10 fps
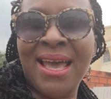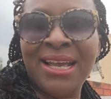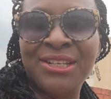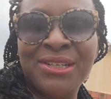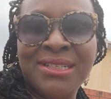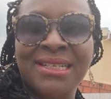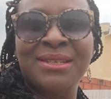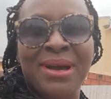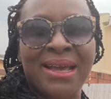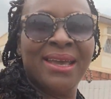I just did
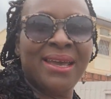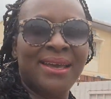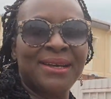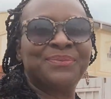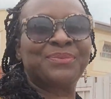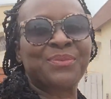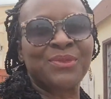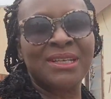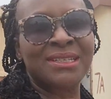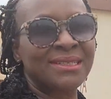my hair
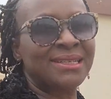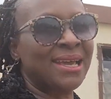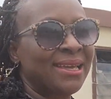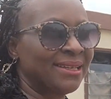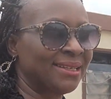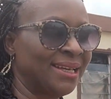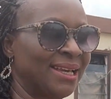today